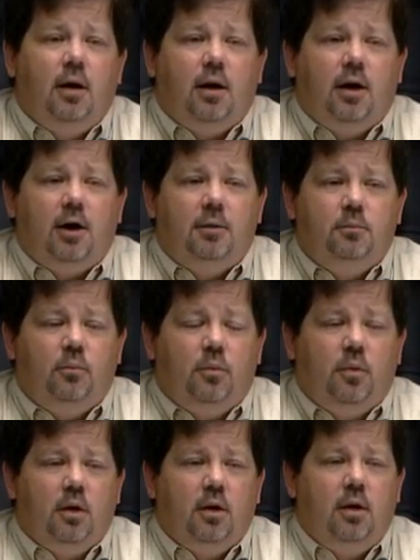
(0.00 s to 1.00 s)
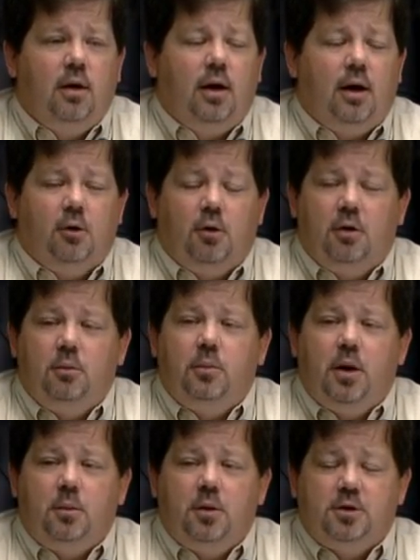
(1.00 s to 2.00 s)
Um, I know
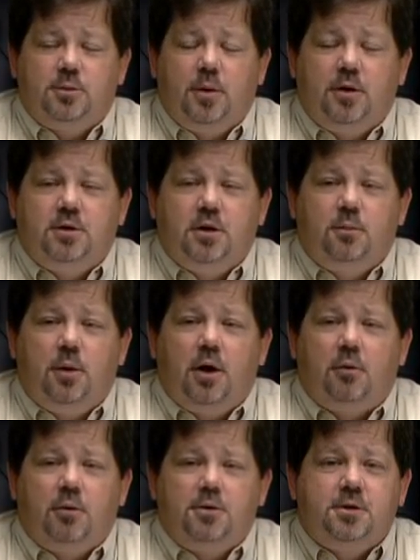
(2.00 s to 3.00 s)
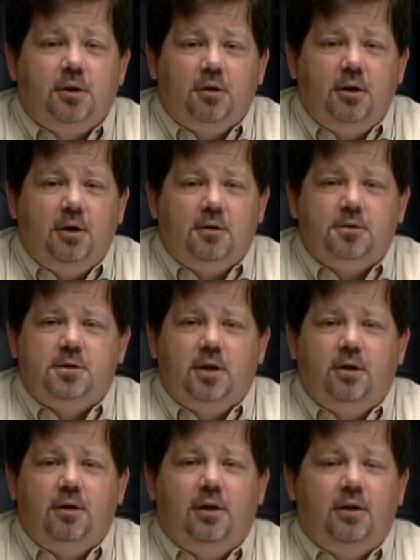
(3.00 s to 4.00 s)
anybody that's been to the bank recently knows
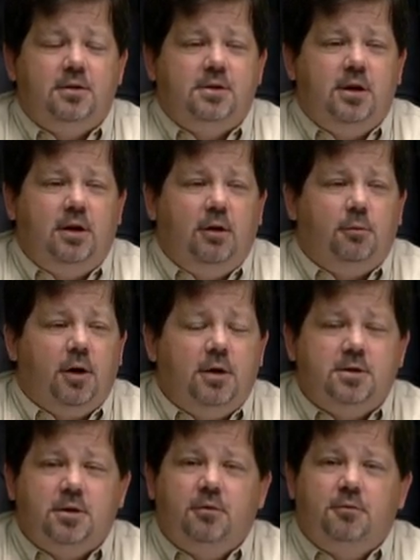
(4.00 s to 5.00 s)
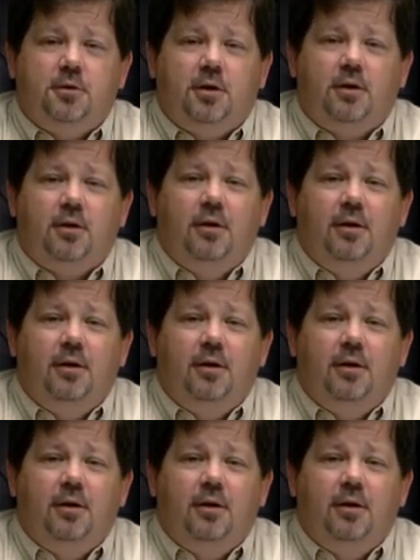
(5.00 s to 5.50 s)
that uh, CD rates have uh,